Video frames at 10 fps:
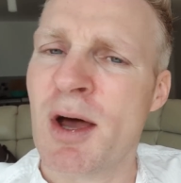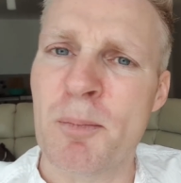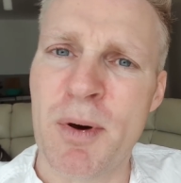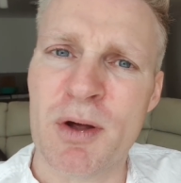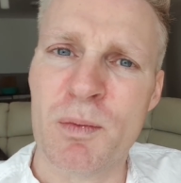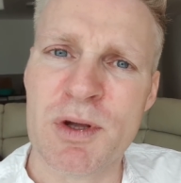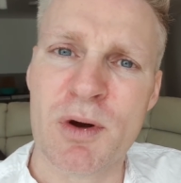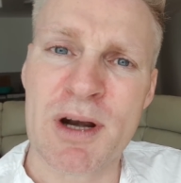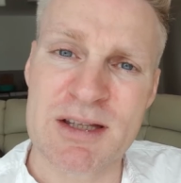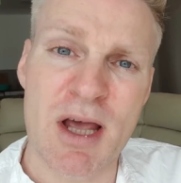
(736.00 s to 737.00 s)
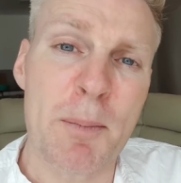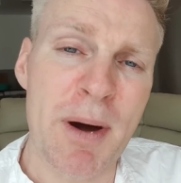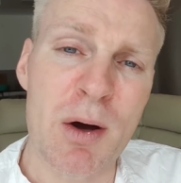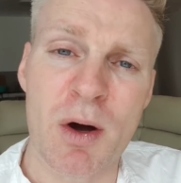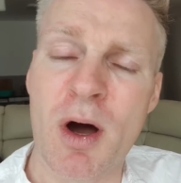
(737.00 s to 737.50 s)
but we are at
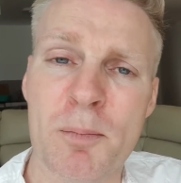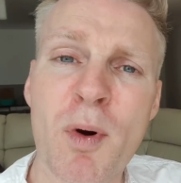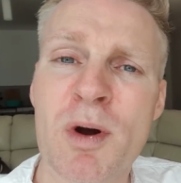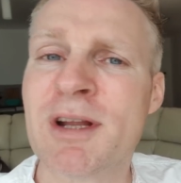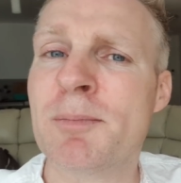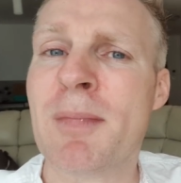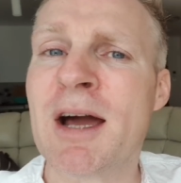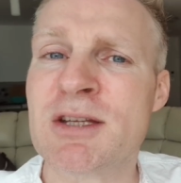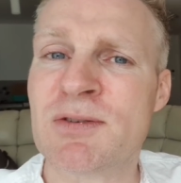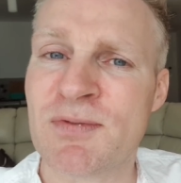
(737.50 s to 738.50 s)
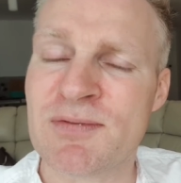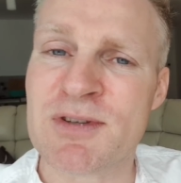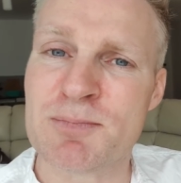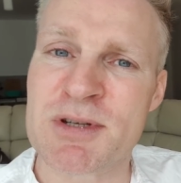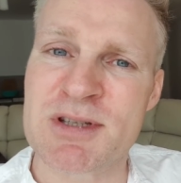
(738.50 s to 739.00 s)
about more than minus
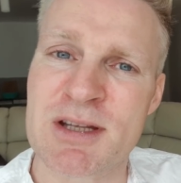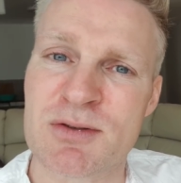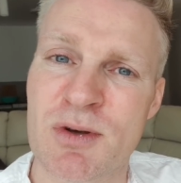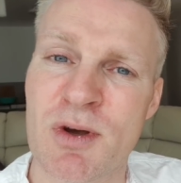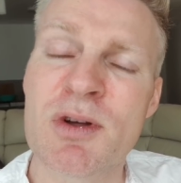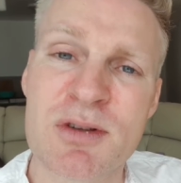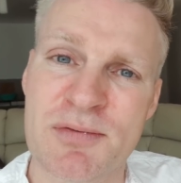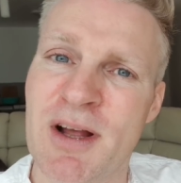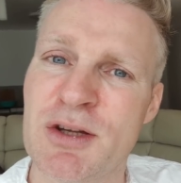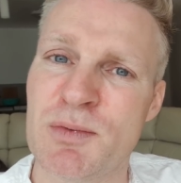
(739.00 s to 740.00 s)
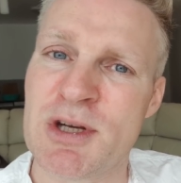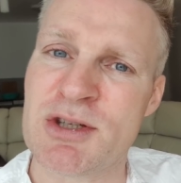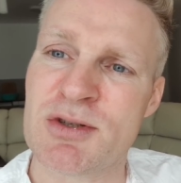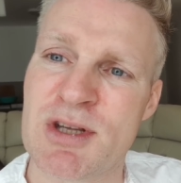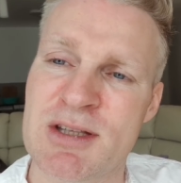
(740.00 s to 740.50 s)
50%
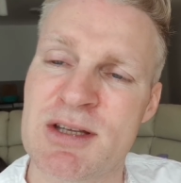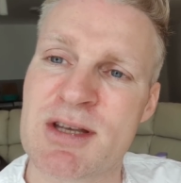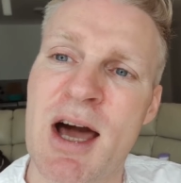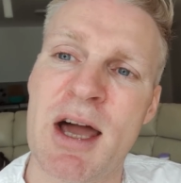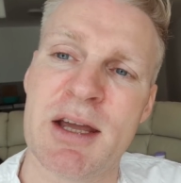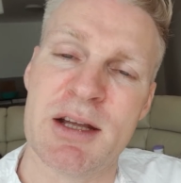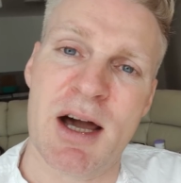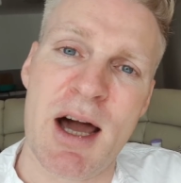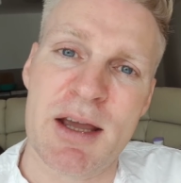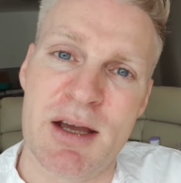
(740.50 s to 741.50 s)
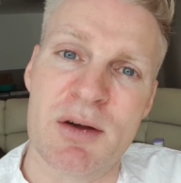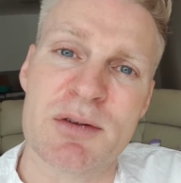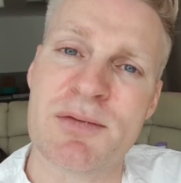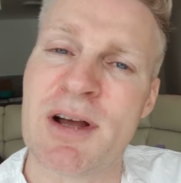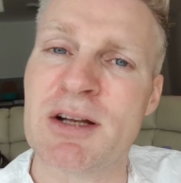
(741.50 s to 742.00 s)
undervaluation. That is highly
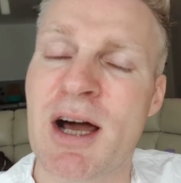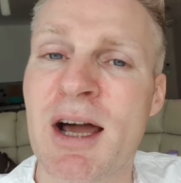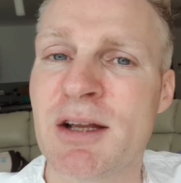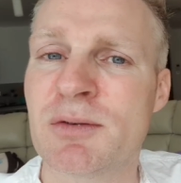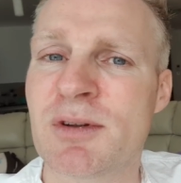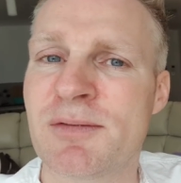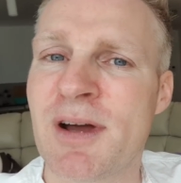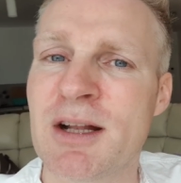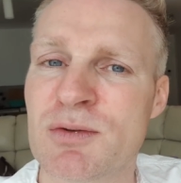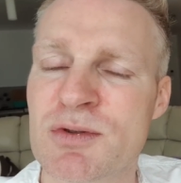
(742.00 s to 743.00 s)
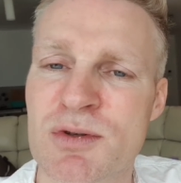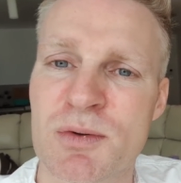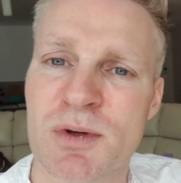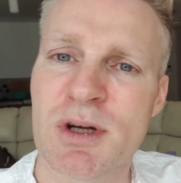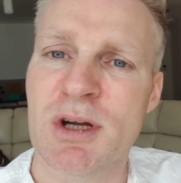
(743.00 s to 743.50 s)
undervalued.
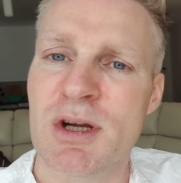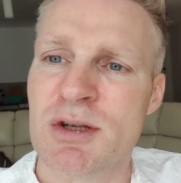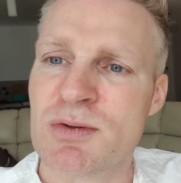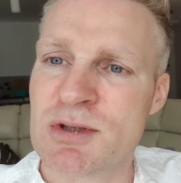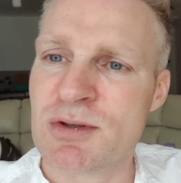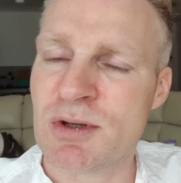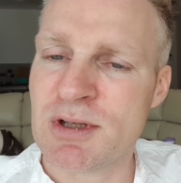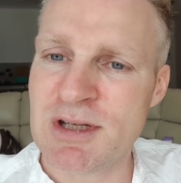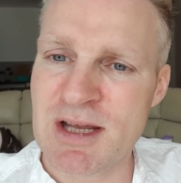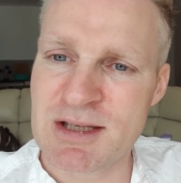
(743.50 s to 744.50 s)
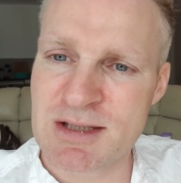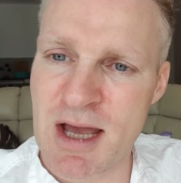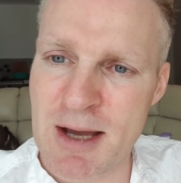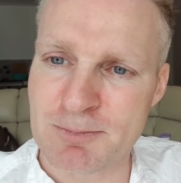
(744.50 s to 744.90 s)
So it certainly is